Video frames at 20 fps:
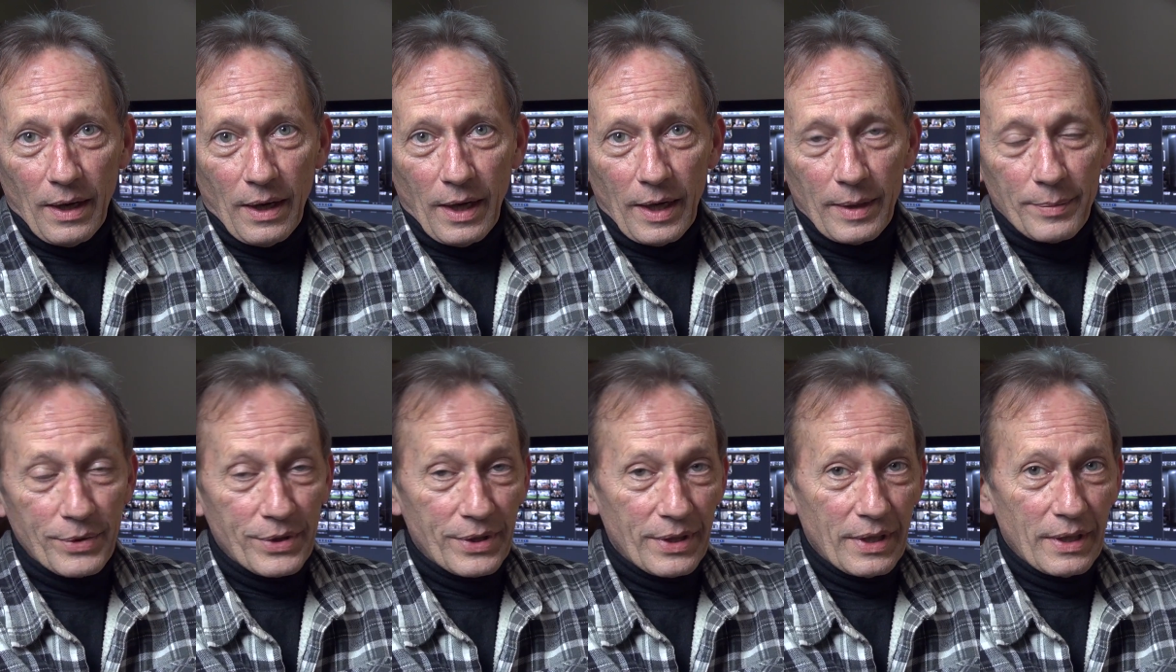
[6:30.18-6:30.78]

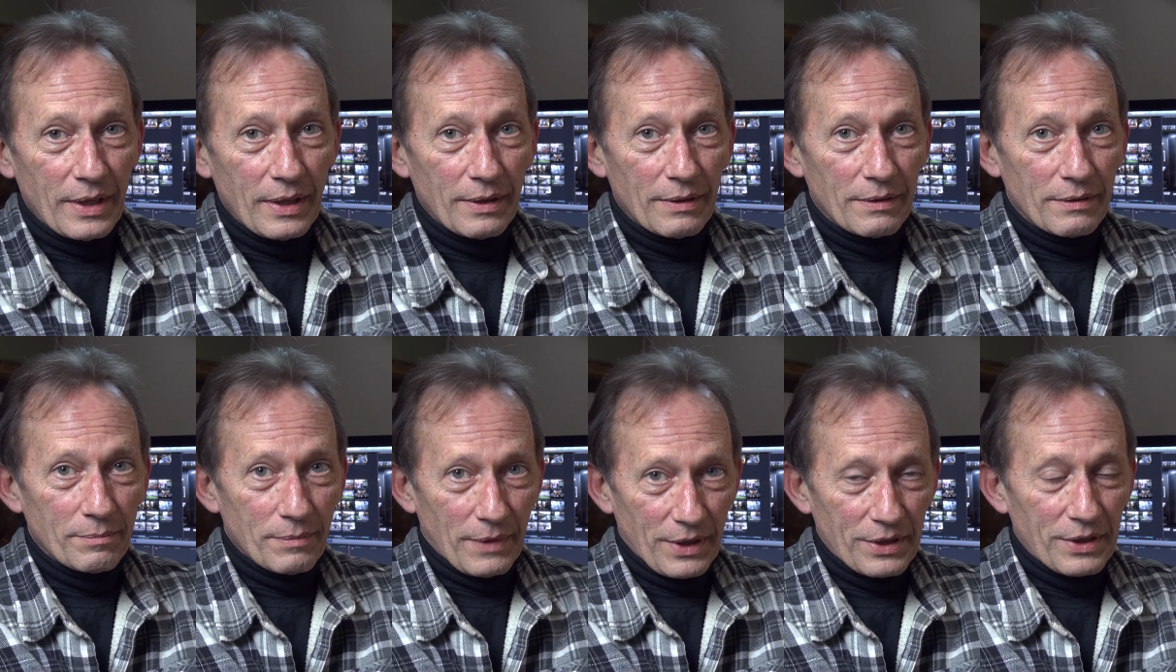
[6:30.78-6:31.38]
I'm seeing it
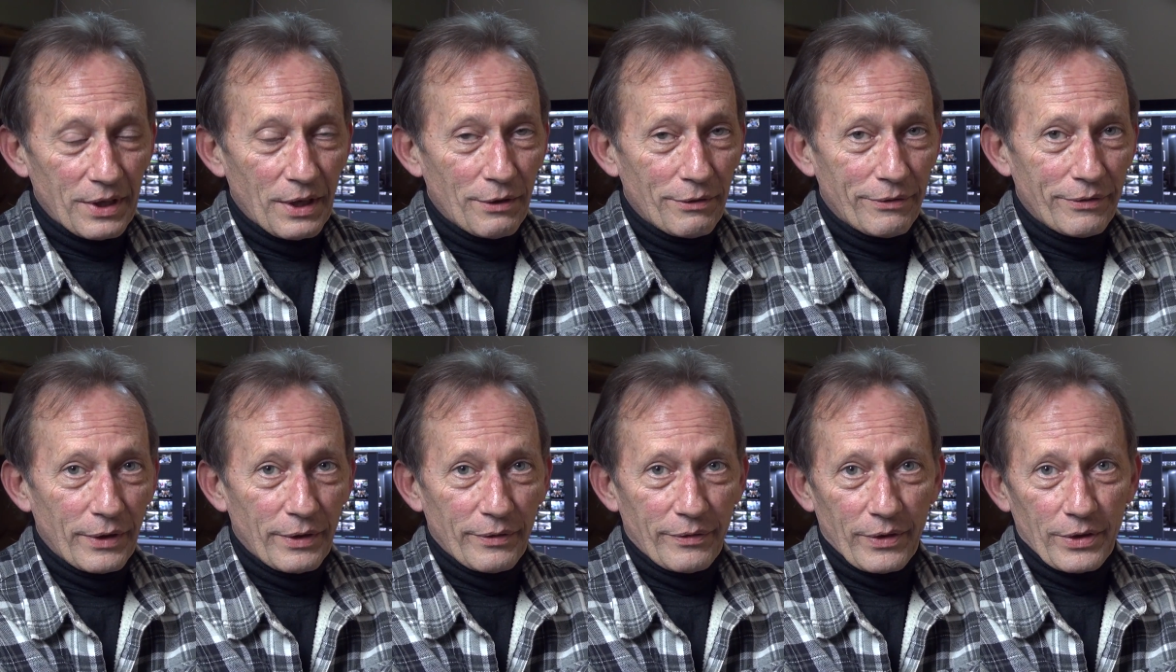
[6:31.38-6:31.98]
myself
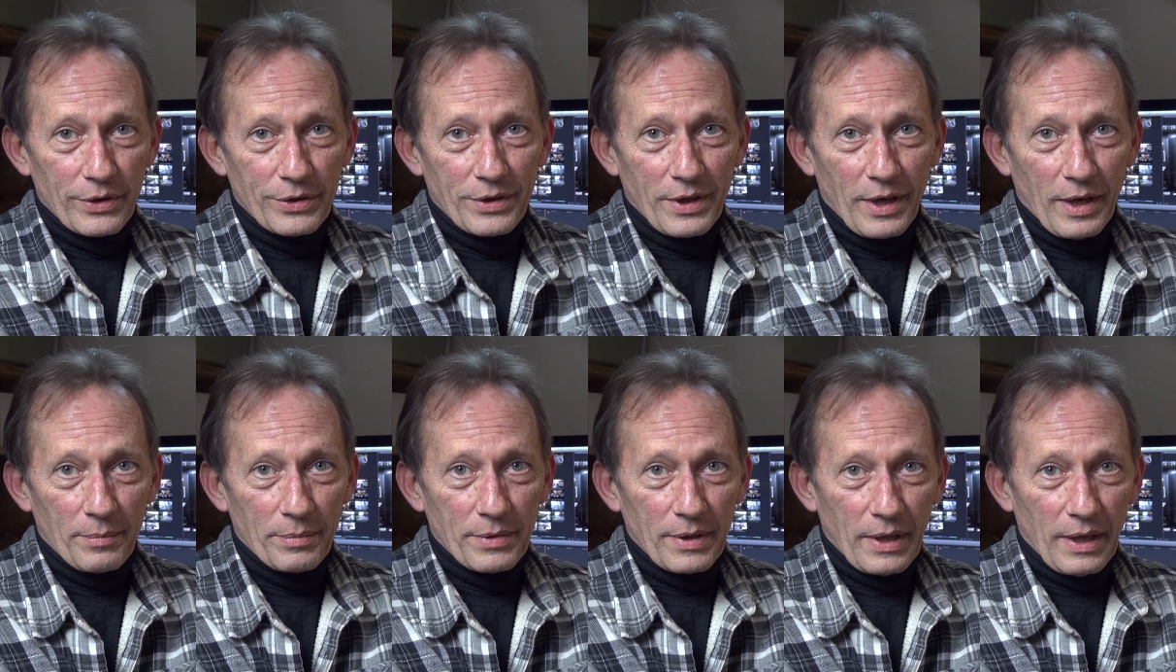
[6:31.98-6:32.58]
for the first
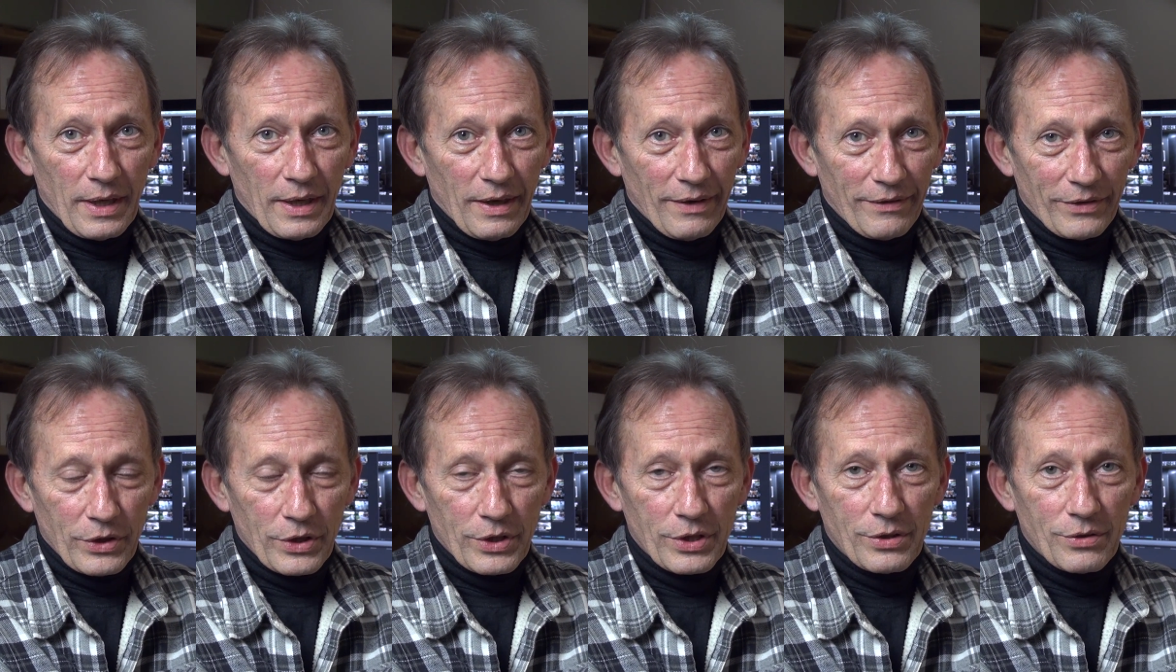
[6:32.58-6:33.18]
time today. I've
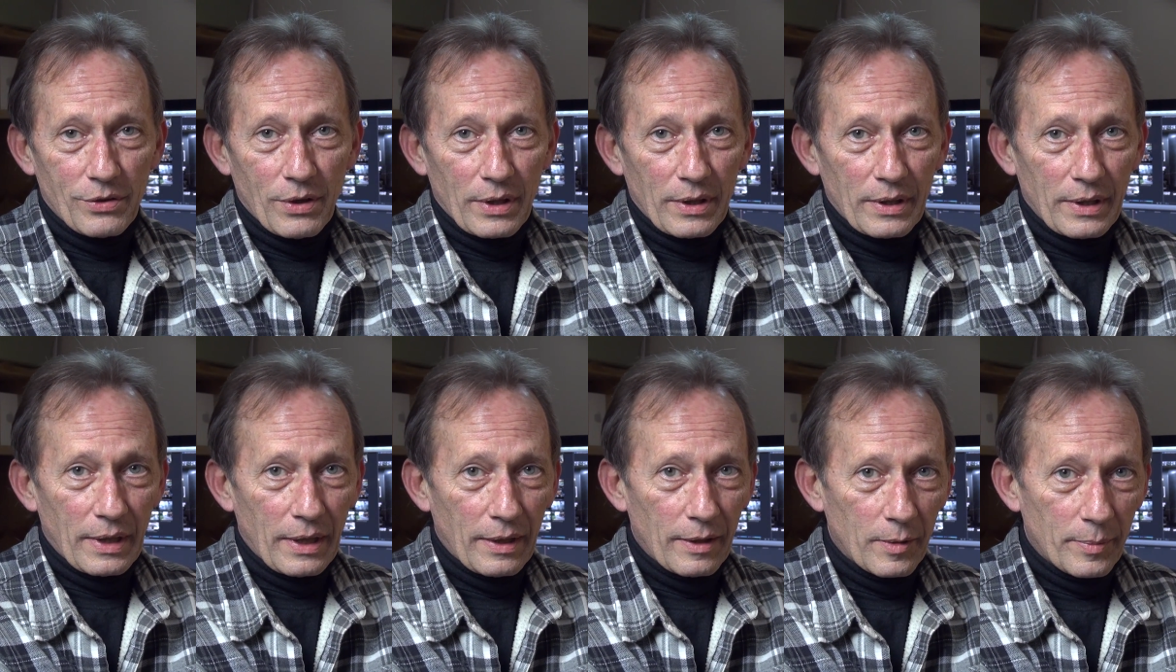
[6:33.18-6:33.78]
just strung
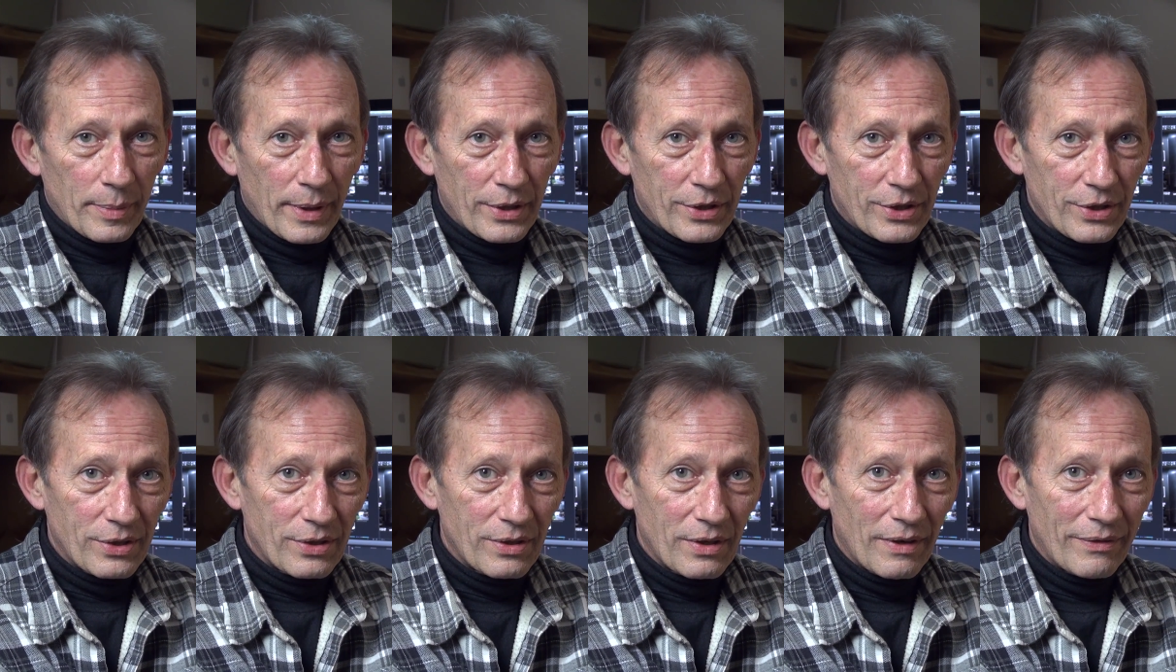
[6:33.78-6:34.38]
together a bunch
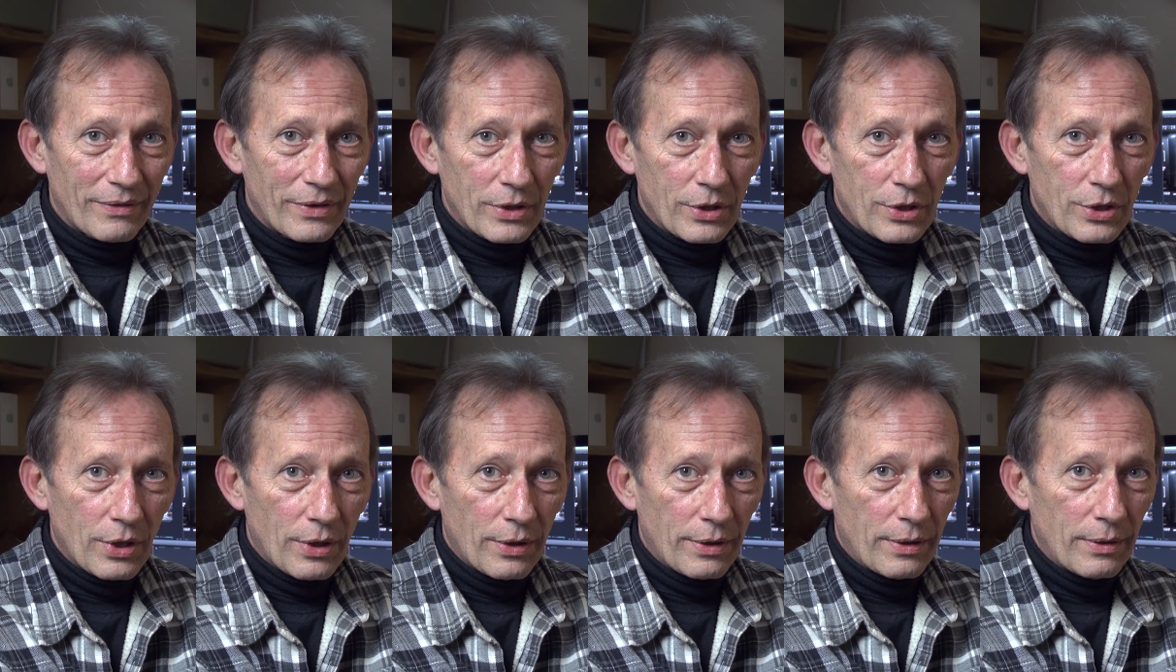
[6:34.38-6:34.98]
of stuff to
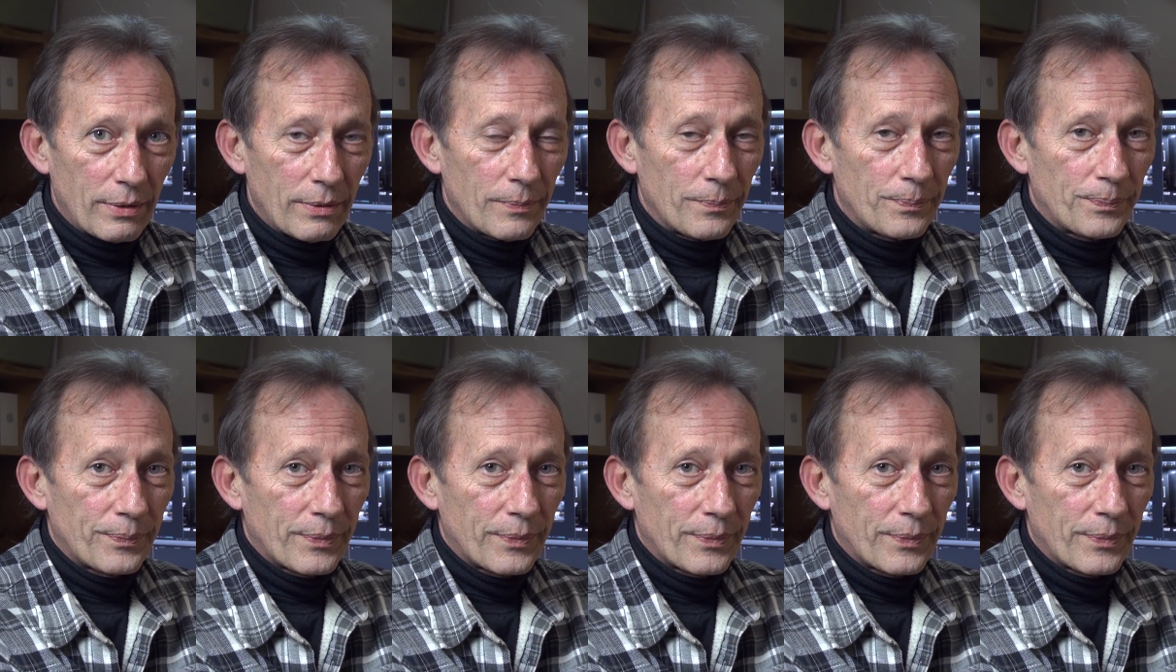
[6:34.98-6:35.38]
show you.